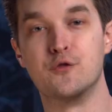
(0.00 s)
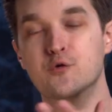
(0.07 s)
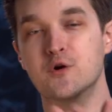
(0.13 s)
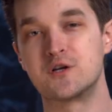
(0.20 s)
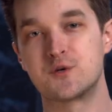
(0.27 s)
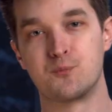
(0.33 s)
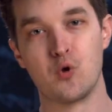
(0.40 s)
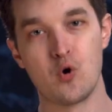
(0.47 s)

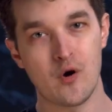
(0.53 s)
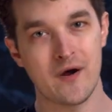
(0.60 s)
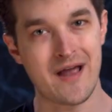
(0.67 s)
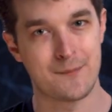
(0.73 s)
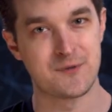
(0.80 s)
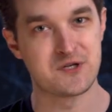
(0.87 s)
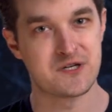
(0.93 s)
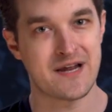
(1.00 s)
Through exploring
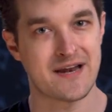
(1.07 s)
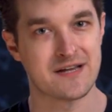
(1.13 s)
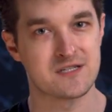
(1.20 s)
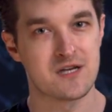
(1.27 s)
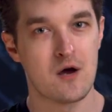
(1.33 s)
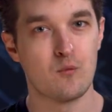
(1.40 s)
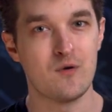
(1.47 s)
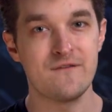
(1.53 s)

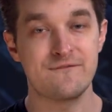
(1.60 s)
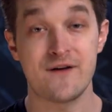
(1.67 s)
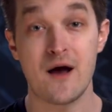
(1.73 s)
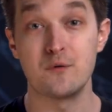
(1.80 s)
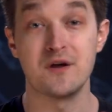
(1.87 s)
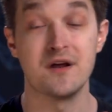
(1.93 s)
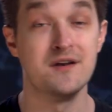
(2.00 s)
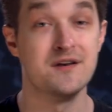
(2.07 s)
epigenetics, we
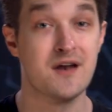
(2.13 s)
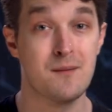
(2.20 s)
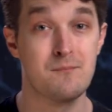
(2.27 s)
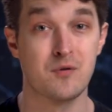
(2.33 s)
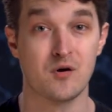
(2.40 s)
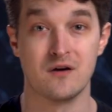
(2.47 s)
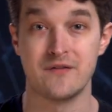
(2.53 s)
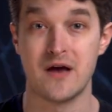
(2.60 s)
found a
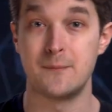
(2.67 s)
number of